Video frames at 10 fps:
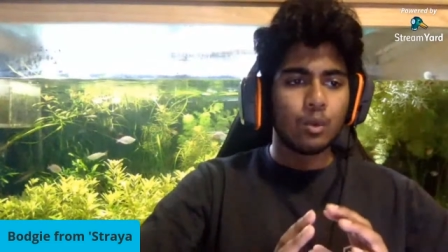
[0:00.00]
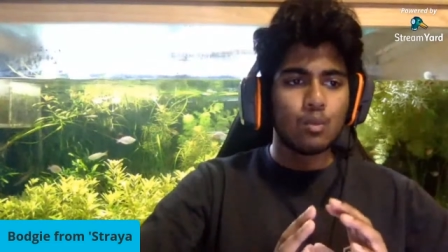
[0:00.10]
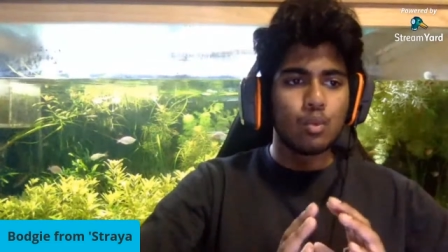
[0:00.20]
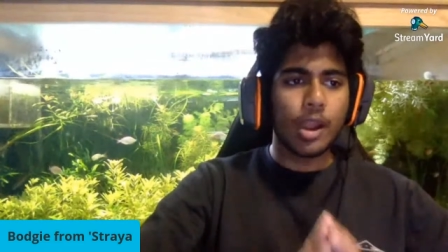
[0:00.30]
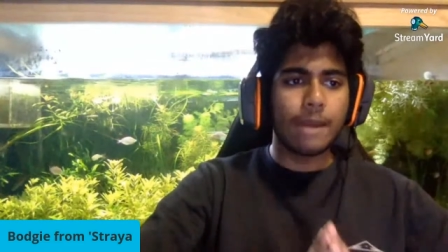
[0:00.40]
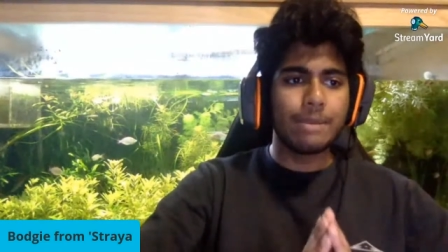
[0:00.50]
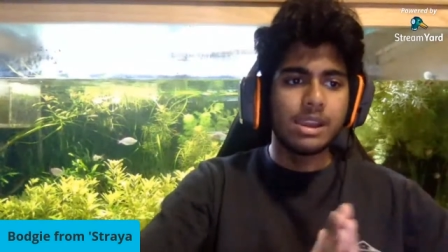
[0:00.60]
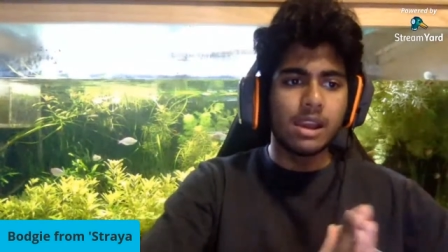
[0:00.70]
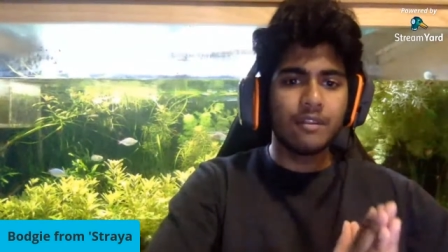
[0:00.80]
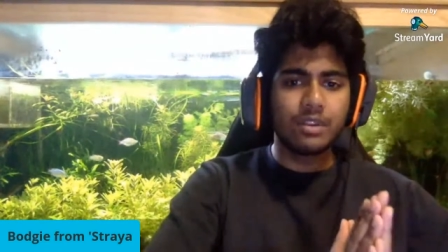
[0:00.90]
would I be
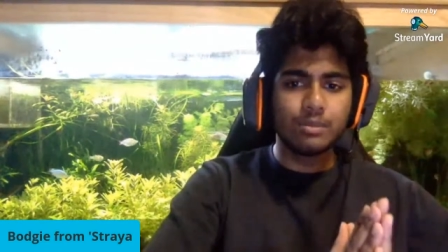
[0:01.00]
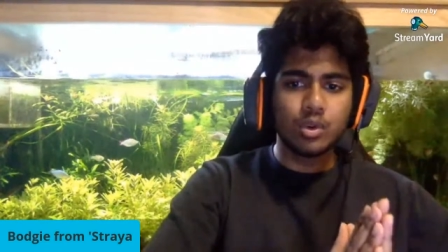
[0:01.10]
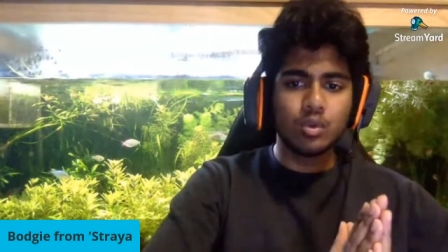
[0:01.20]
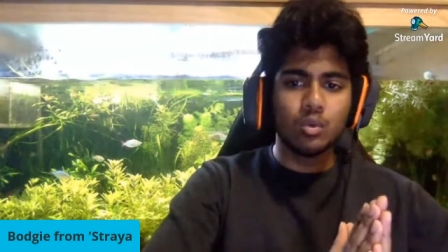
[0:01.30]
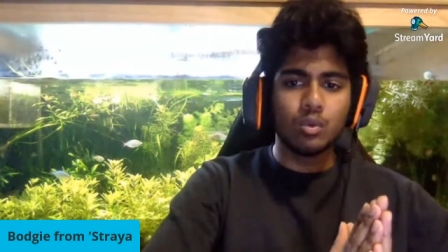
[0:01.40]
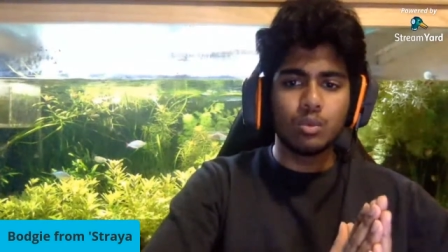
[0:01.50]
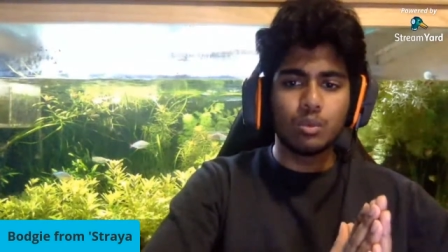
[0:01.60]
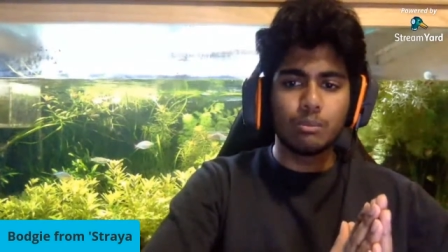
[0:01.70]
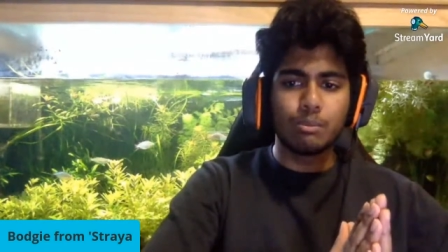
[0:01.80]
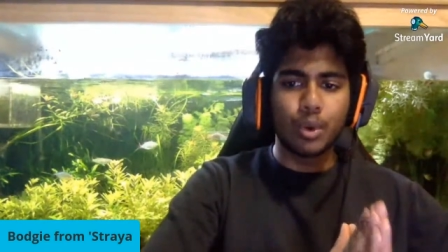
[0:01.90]
comfortable
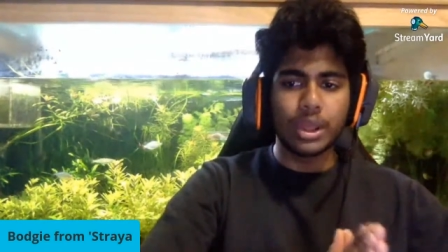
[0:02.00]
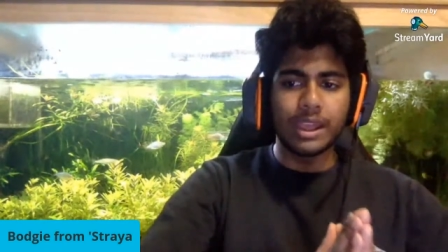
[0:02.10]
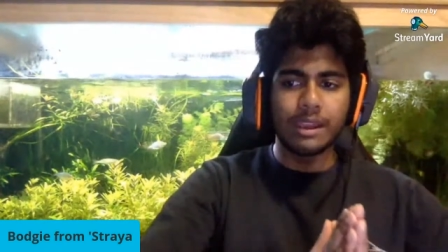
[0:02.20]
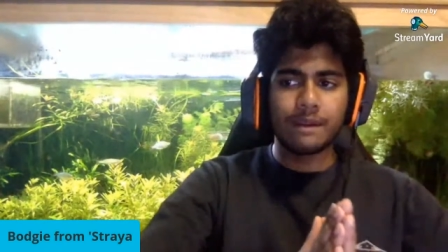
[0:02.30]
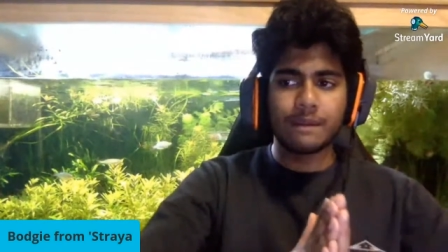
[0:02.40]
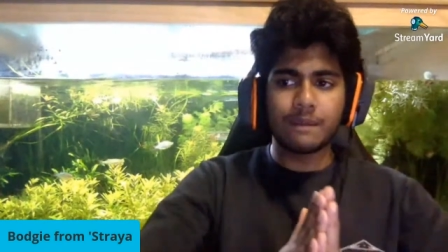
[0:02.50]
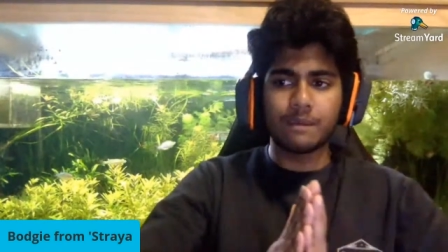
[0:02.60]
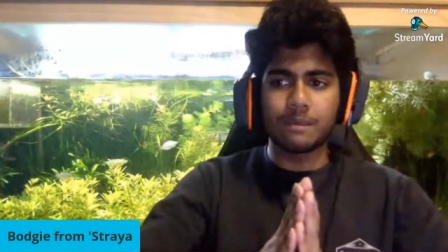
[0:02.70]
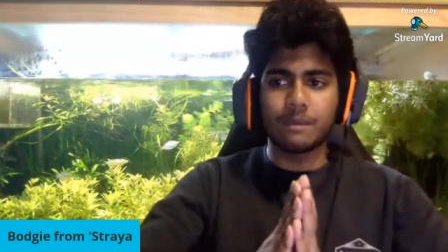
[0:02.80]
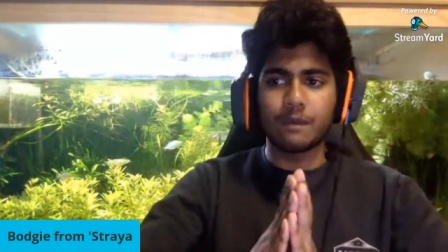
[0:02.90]
putting
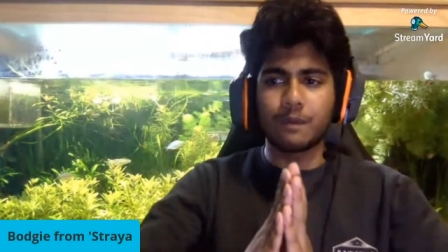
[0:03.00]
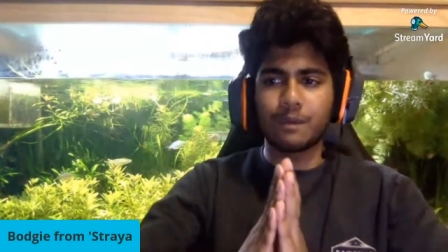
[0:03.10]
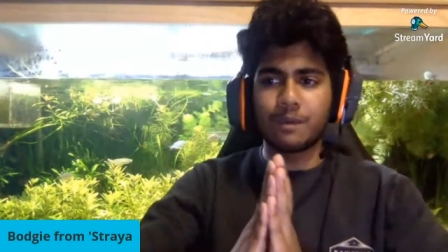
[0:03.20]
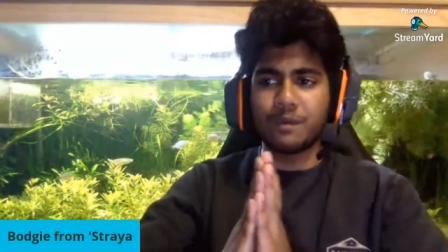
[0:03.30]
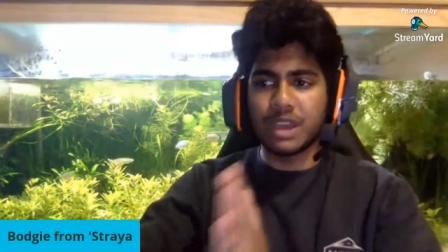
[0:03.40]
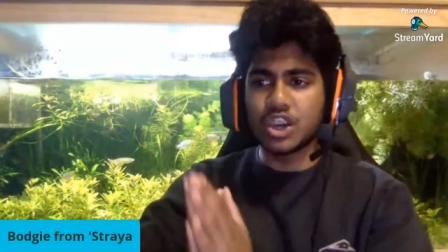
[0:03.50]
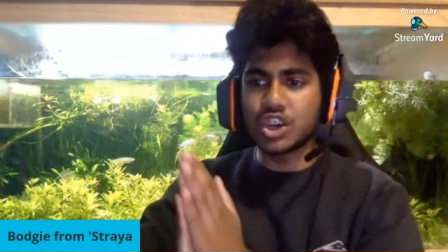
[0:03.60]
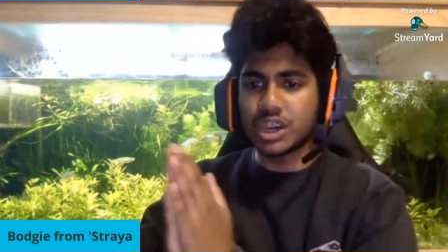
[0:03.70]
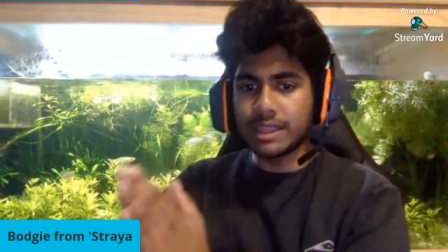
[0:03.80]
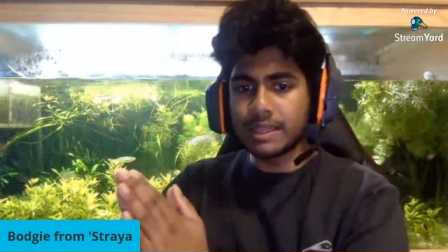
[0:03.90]

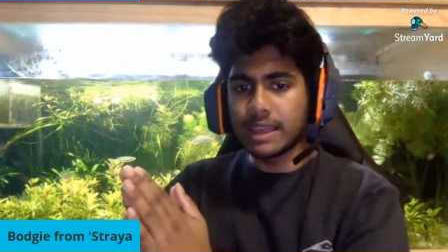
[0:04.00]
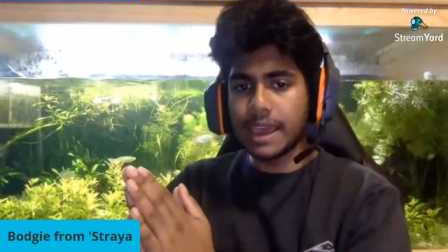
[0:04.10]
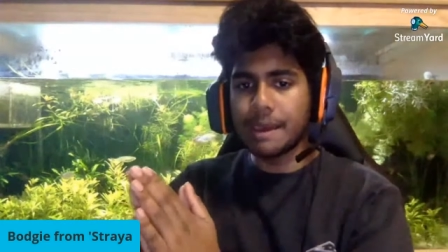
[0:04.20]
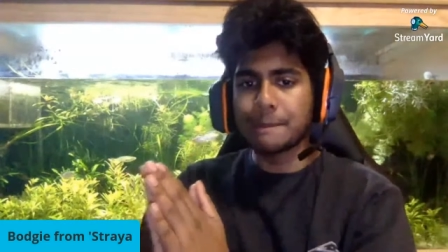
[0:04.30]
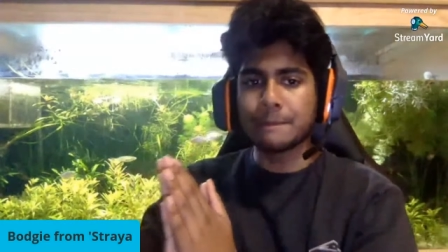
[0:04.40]
fish in there?